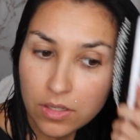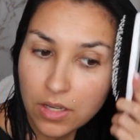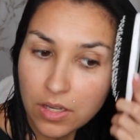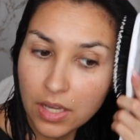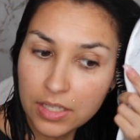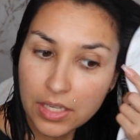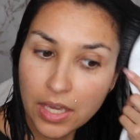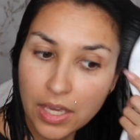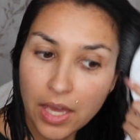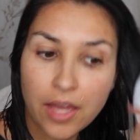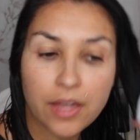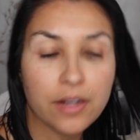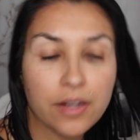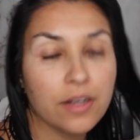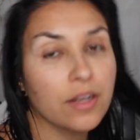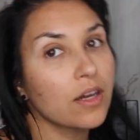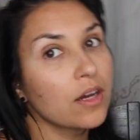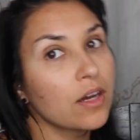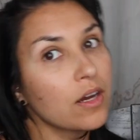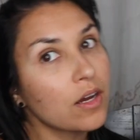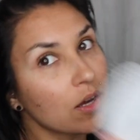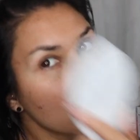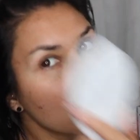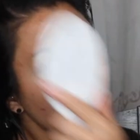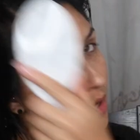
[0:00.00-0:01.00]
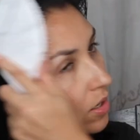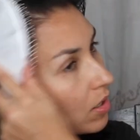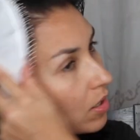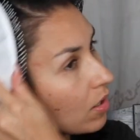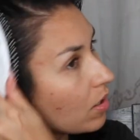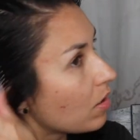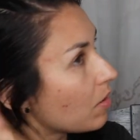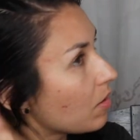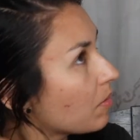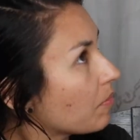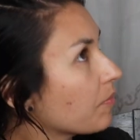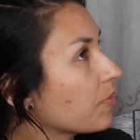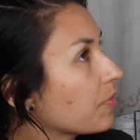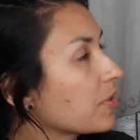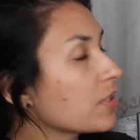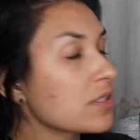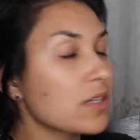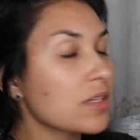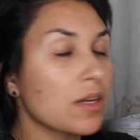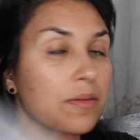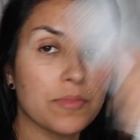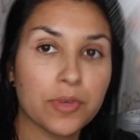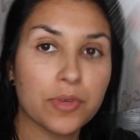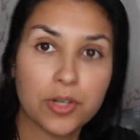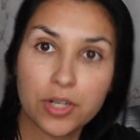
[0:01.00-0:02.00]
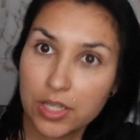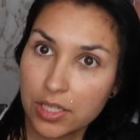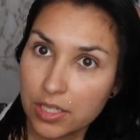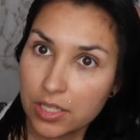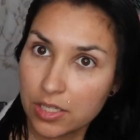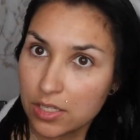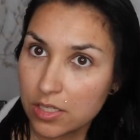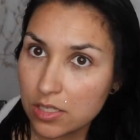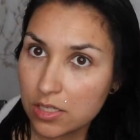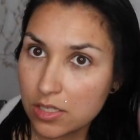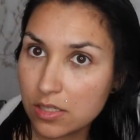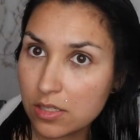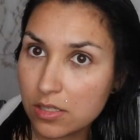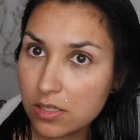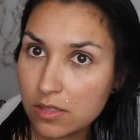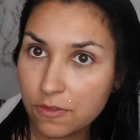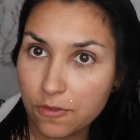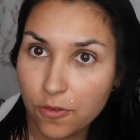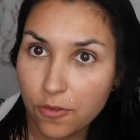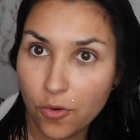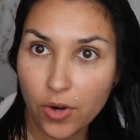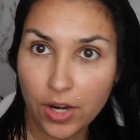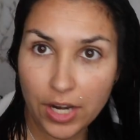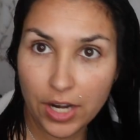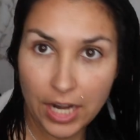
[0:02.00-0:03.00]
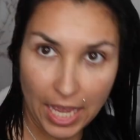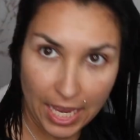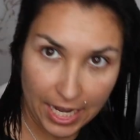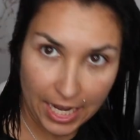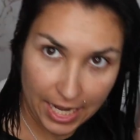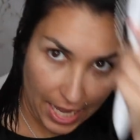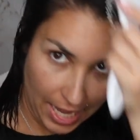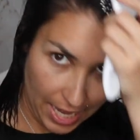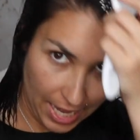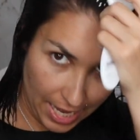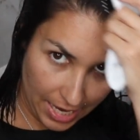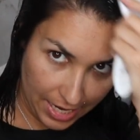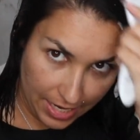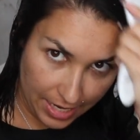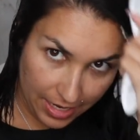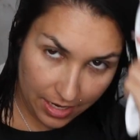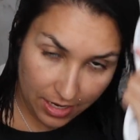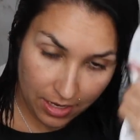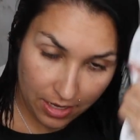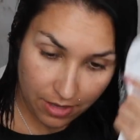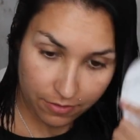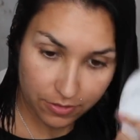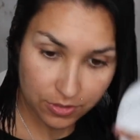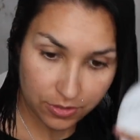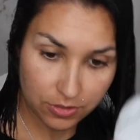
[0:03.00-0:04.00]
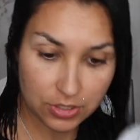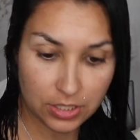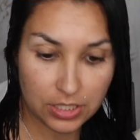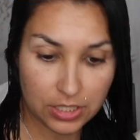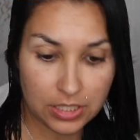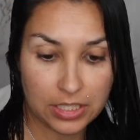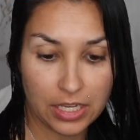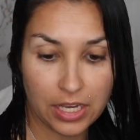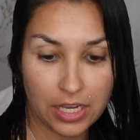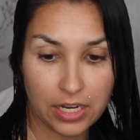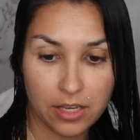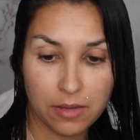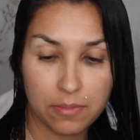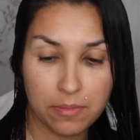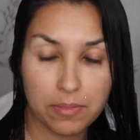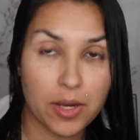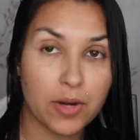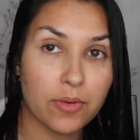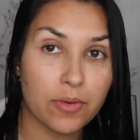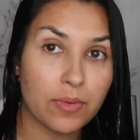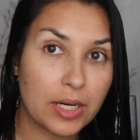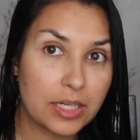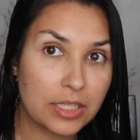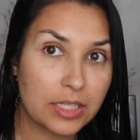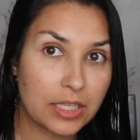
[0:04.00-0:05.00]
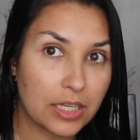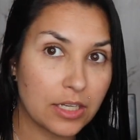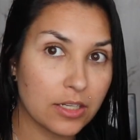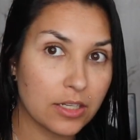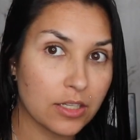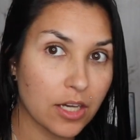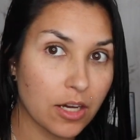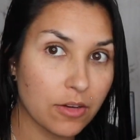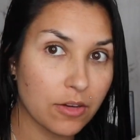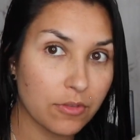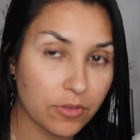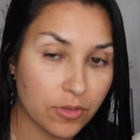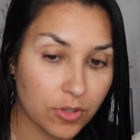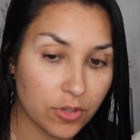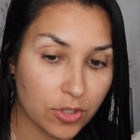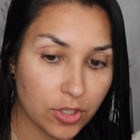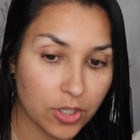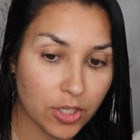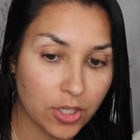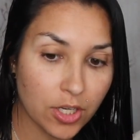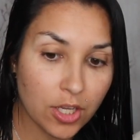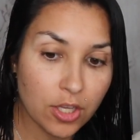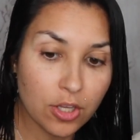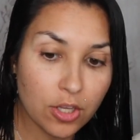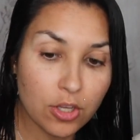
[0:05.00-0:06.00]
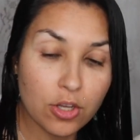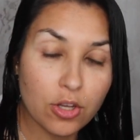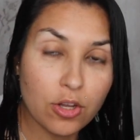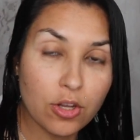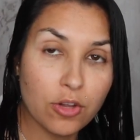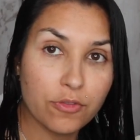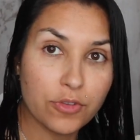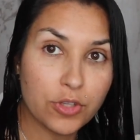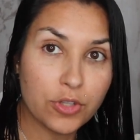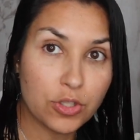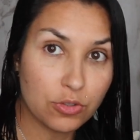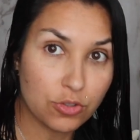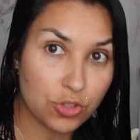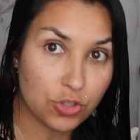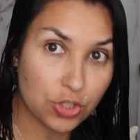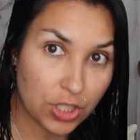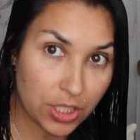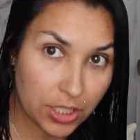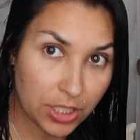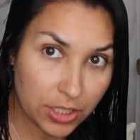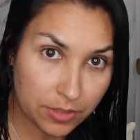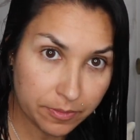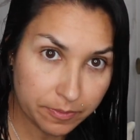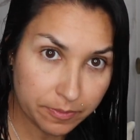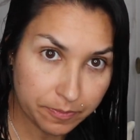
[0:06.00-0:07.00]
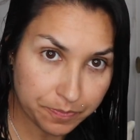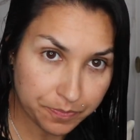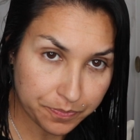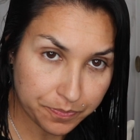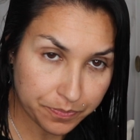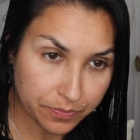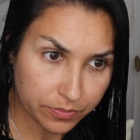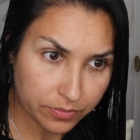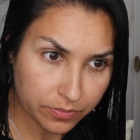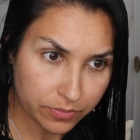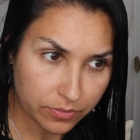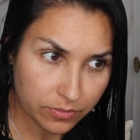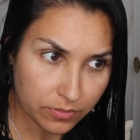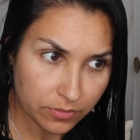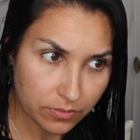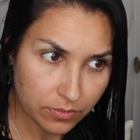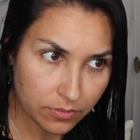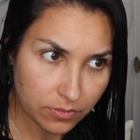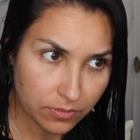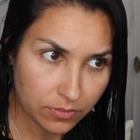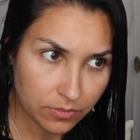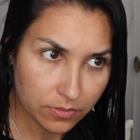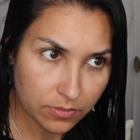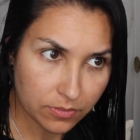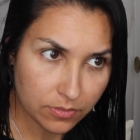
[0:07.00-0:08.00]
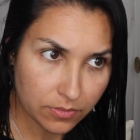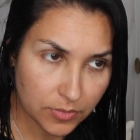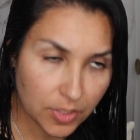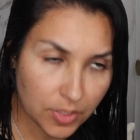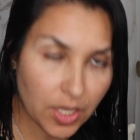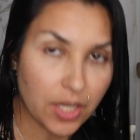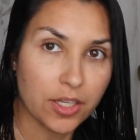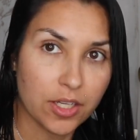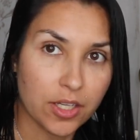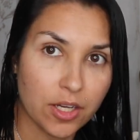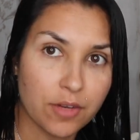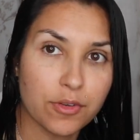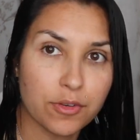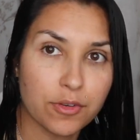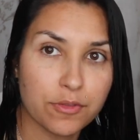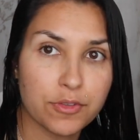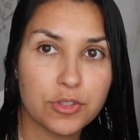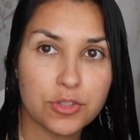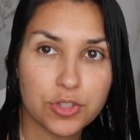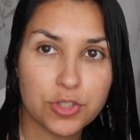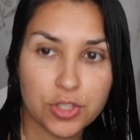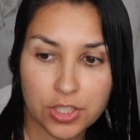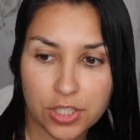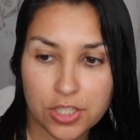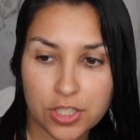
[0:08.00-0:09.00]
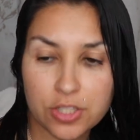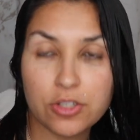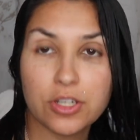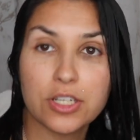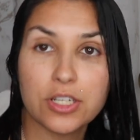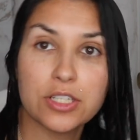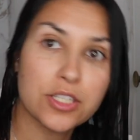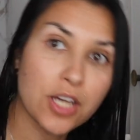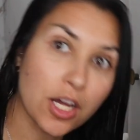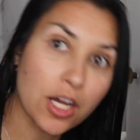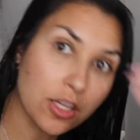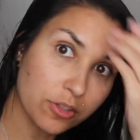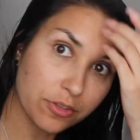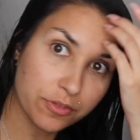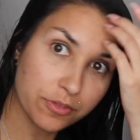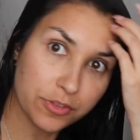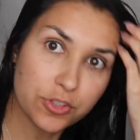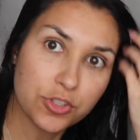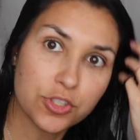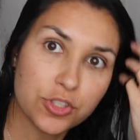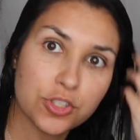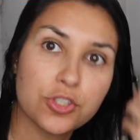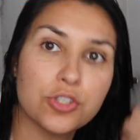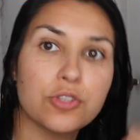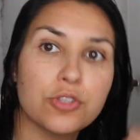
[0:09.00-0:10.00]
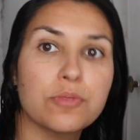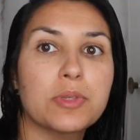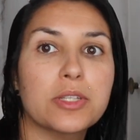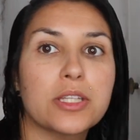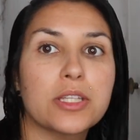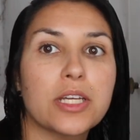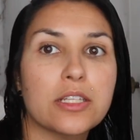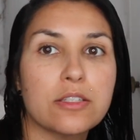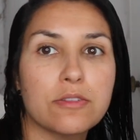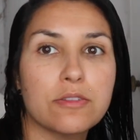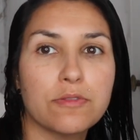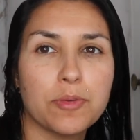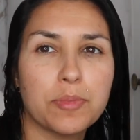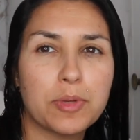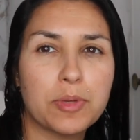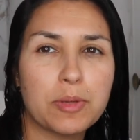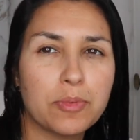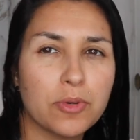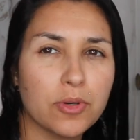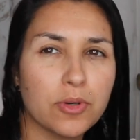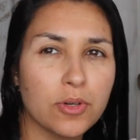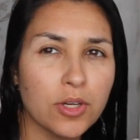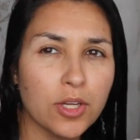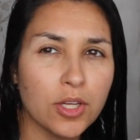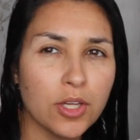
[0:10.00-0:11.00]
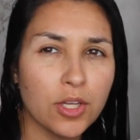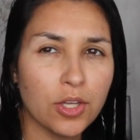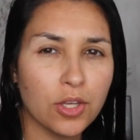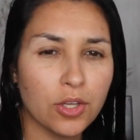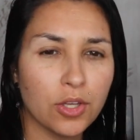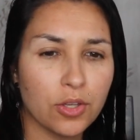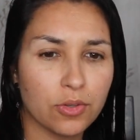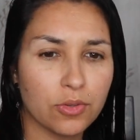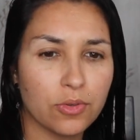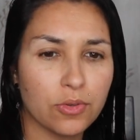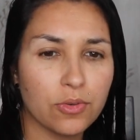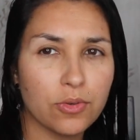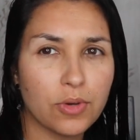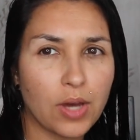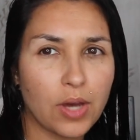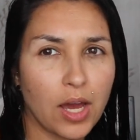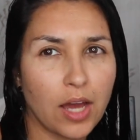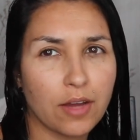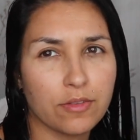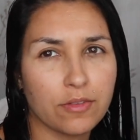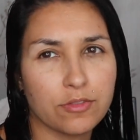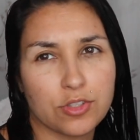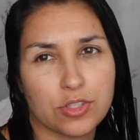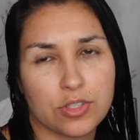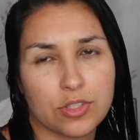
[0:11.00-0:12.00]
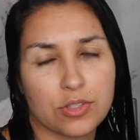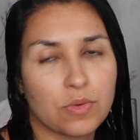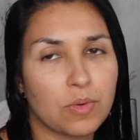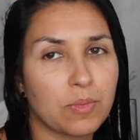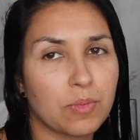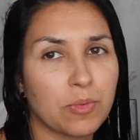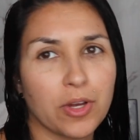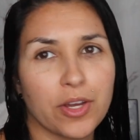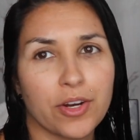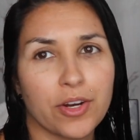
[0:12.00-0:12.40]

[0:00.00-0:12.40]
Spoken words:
Again, this number is 4NN if you didn't get it, by REDKEN Cover Fusion. Yeah, Cover Fusion, because there is Color Fusion too, but that's for people who have just normal